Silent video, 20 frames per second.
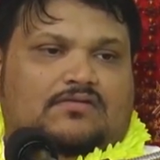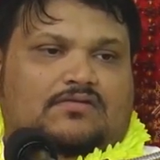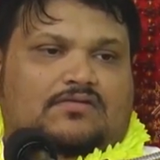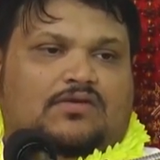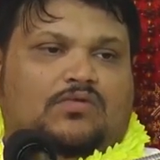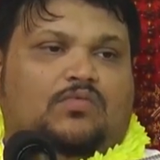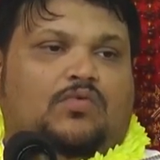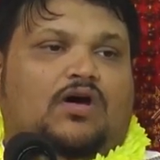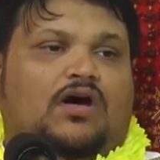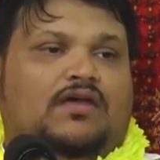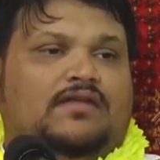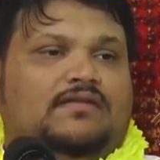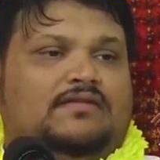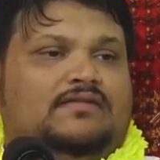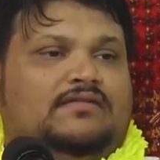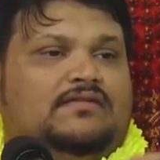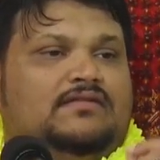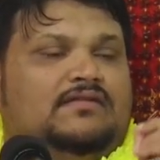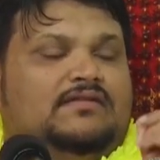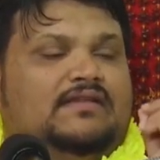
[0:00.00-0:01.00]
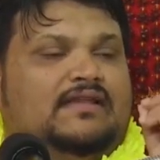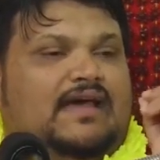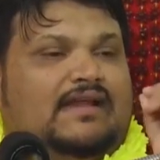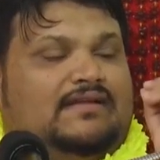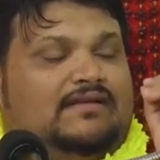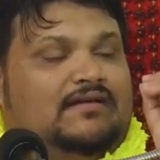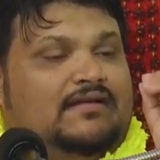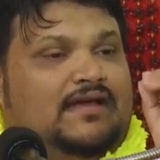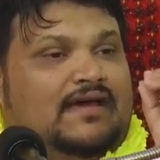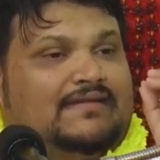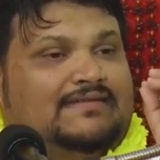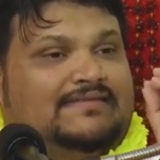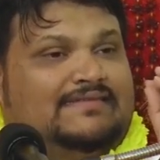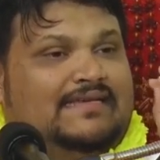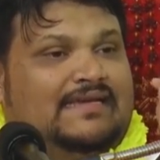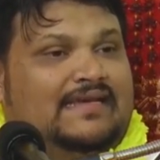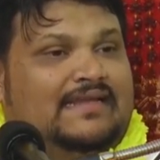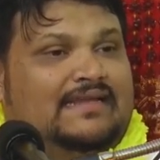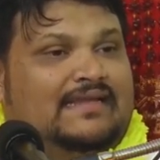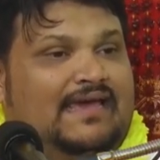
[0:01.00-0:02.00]
The one that could
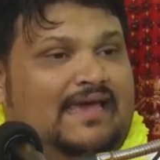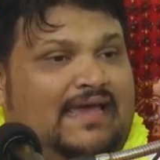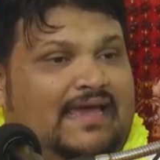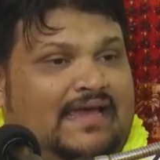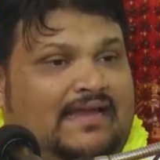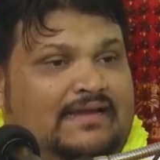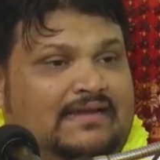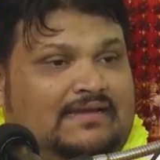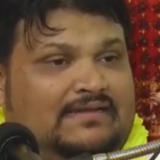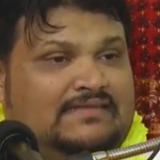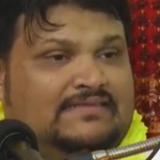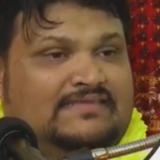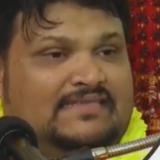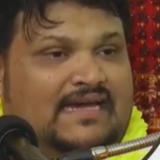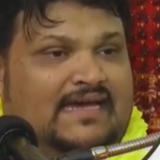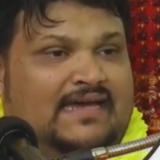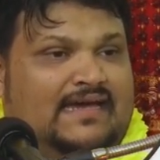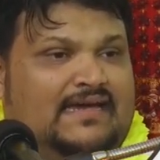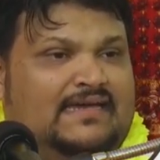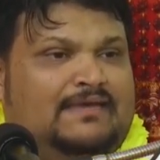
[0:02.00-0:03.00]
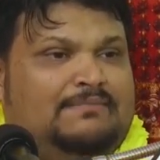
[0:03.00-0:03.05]
attain any desire,